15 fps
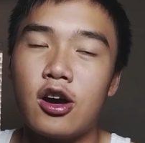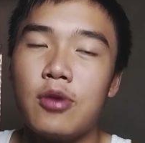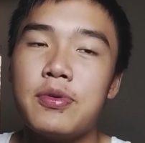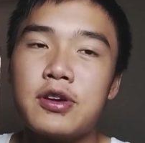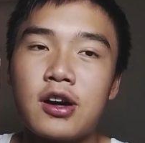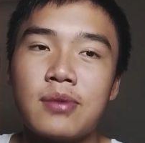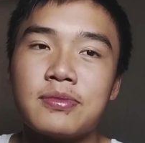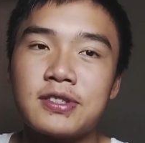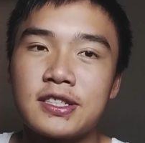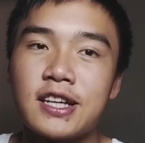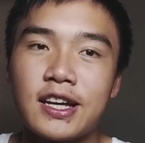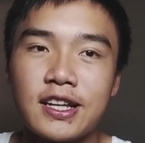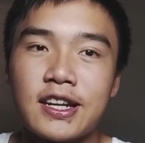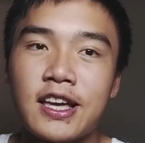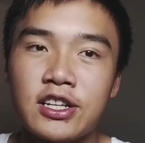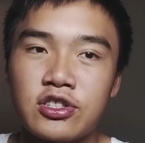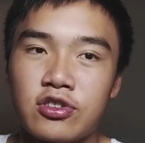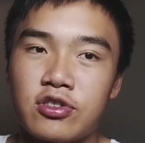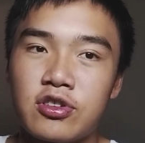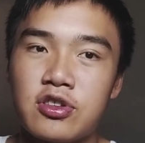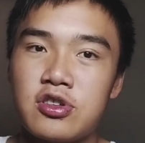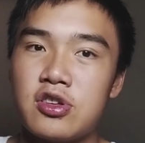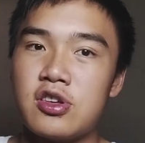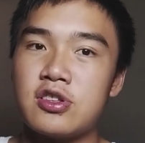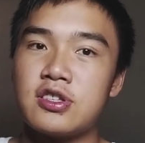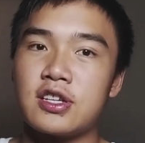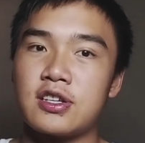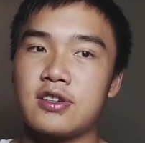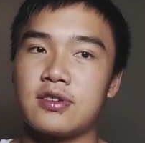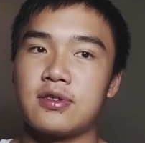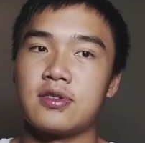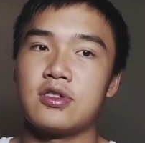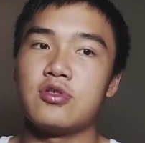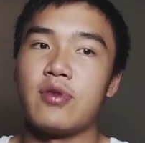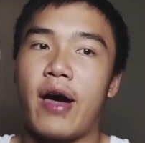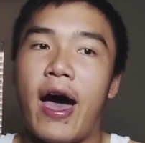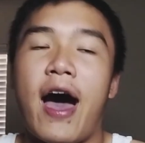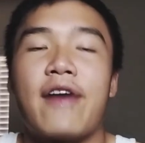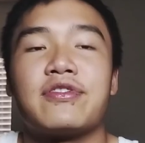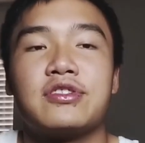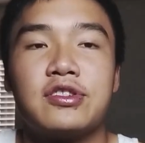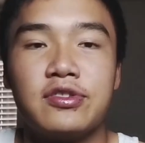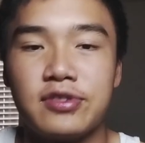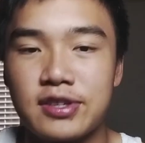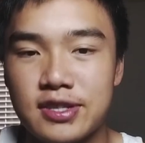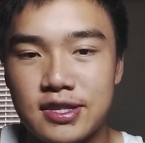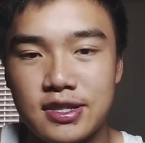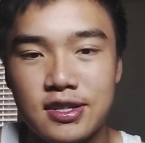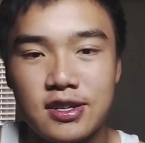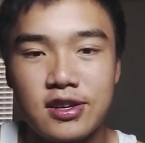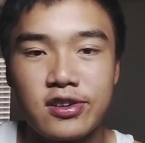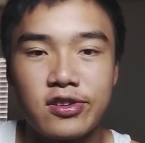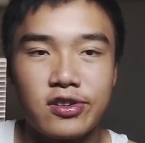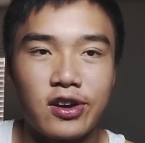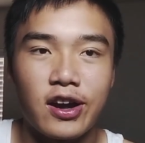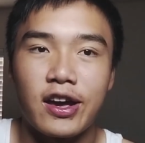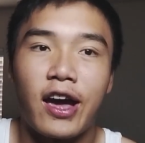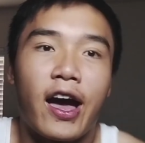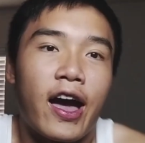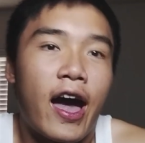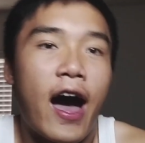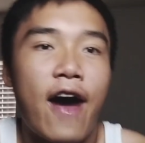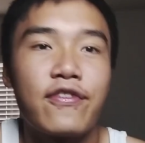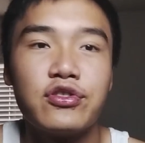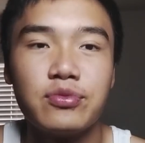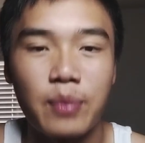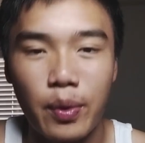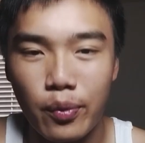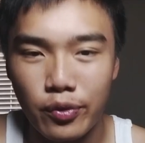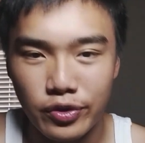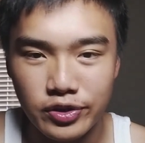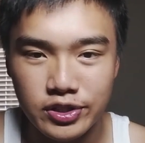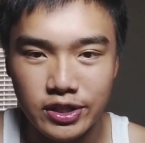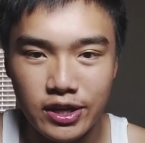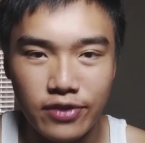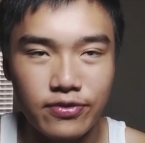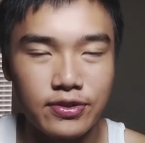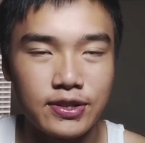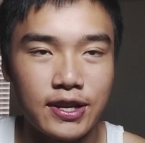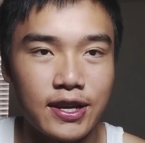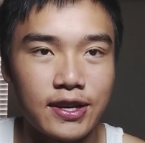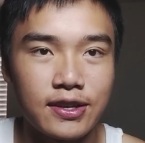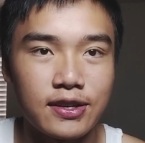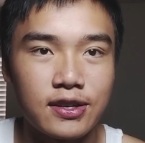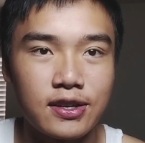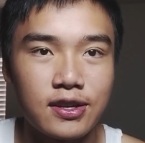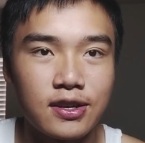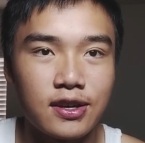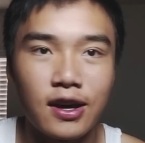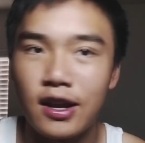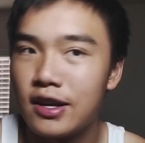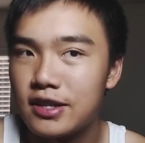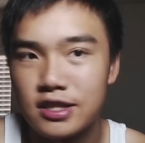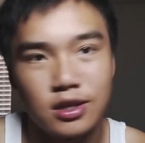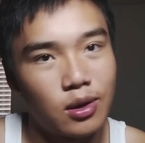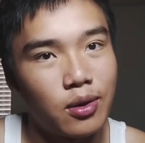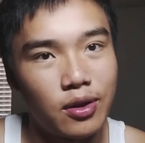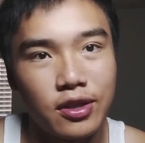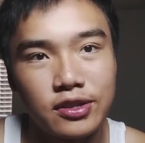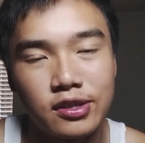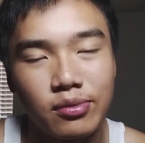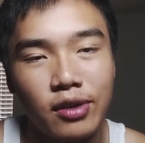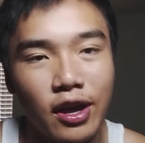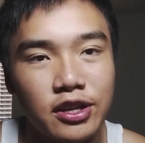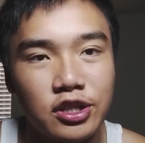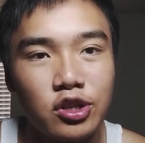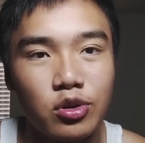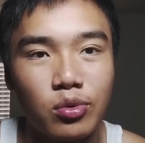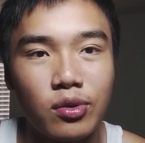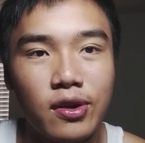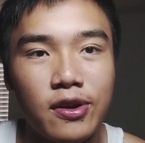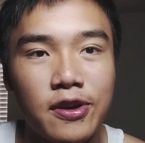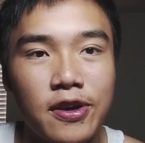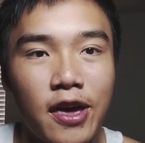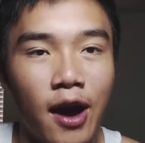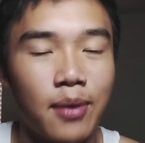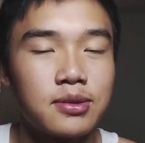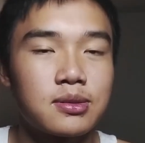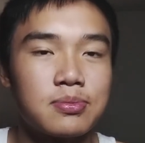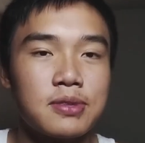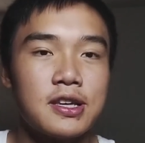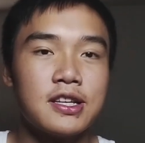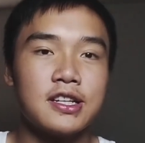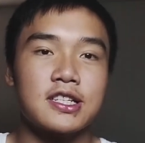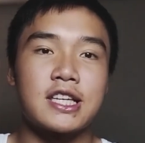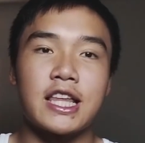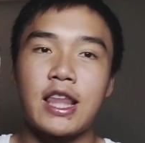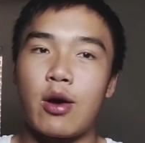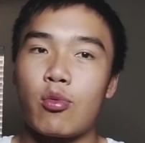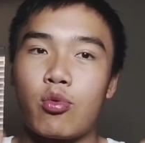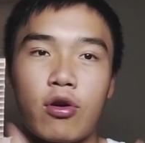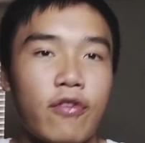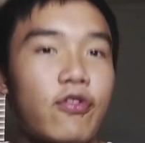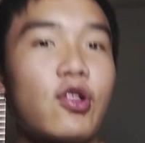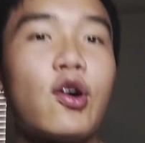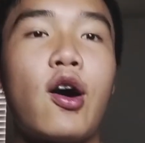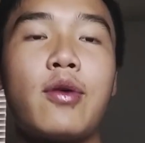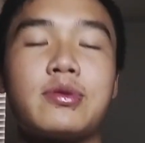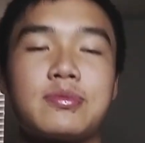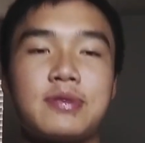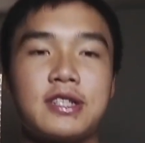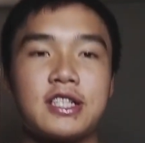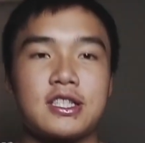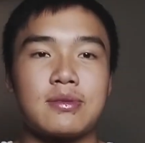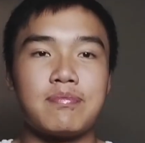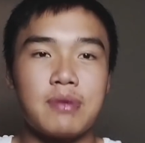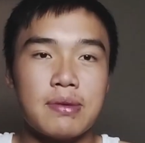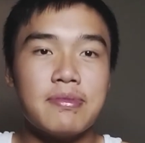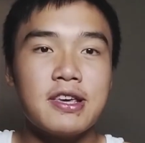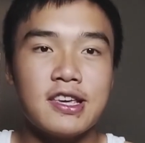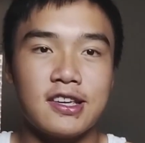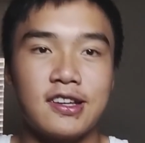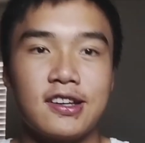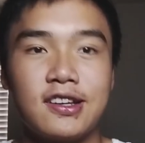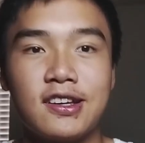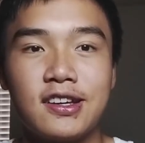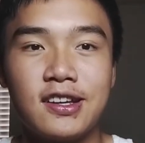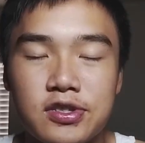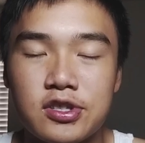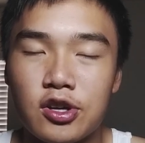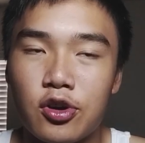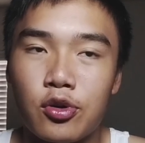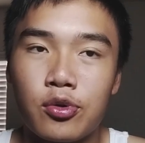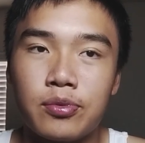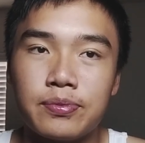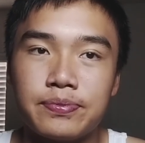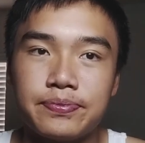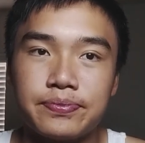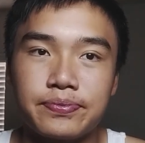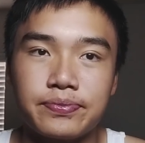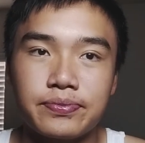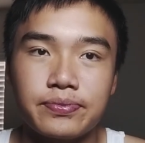it'll become second nature. It's like, you have to do this. I have to do my morning routine every day. It's something I do. It helps me just get in that workflow. It helps me just be me. So,